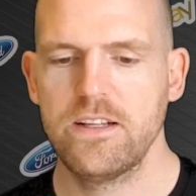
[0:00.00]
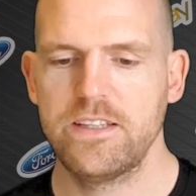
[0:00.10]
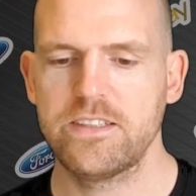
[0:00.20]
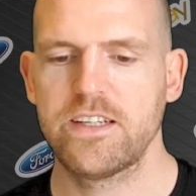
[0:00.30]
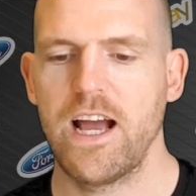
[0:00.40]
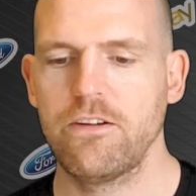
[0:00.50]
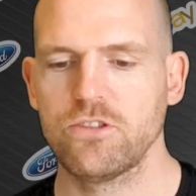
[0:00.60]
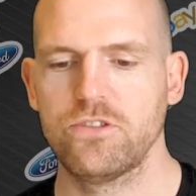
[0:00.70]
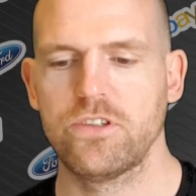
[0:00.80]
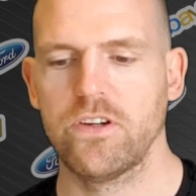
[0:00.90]
This car has
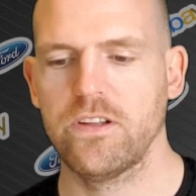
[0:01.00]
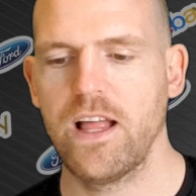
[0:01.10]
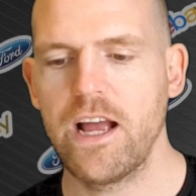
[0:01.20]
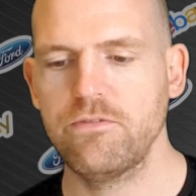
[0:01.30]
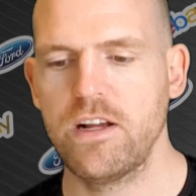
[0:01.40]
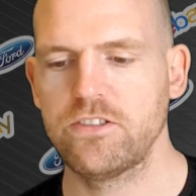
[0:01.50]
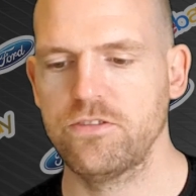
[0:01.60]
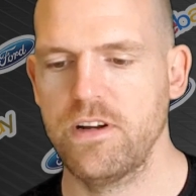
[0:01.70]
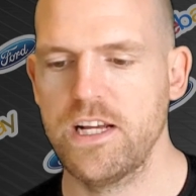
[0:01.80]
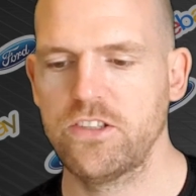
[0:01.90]
undergone a light
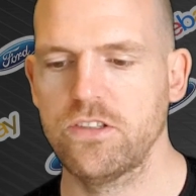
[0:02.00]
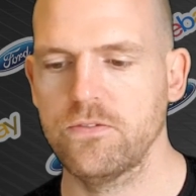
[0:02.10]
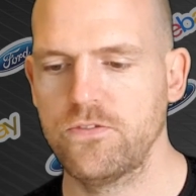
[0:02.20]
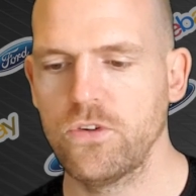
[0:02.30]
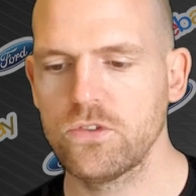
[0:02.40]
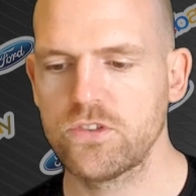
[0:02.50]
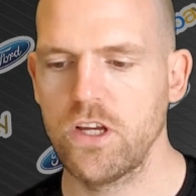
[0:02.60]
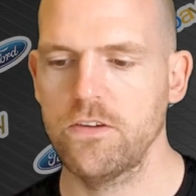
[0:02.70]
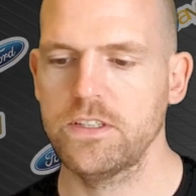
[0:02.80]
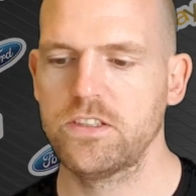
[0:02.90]
restoration and full
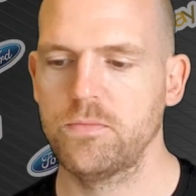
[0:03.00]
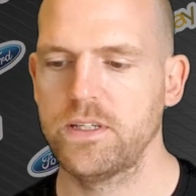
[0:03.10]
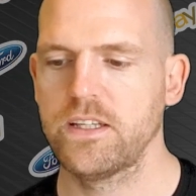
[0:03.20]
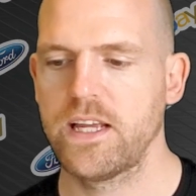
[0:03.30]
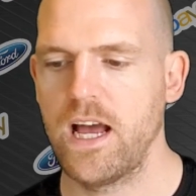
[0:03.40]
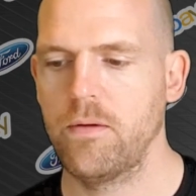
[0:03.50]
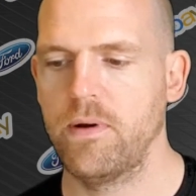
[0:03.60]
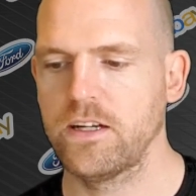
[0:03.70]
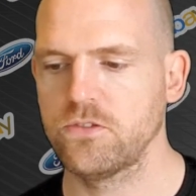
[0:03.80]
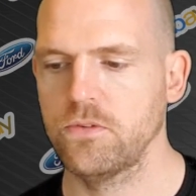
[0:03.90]
service to bring the car
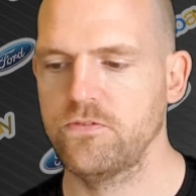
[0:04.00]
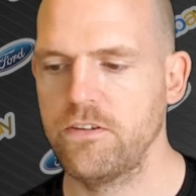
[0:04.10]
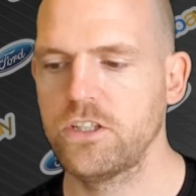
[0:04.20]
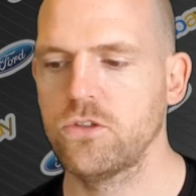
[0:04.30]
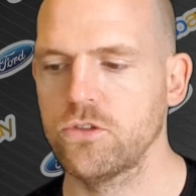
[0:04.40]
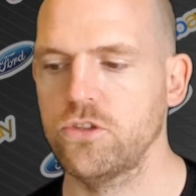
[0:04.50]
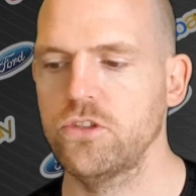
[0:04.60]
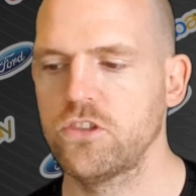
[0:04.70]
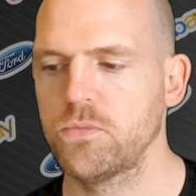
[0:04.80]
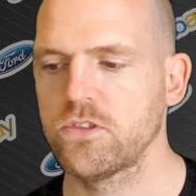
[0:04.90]
back to a very good
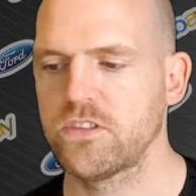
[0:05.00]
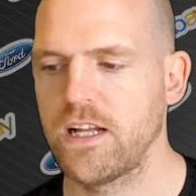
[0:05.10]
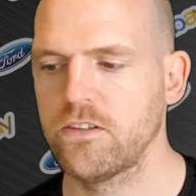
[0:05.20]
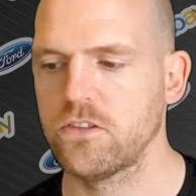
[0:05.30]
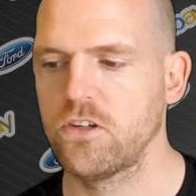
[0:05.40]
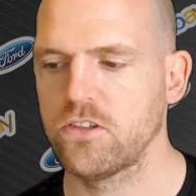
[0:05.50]
usable standard,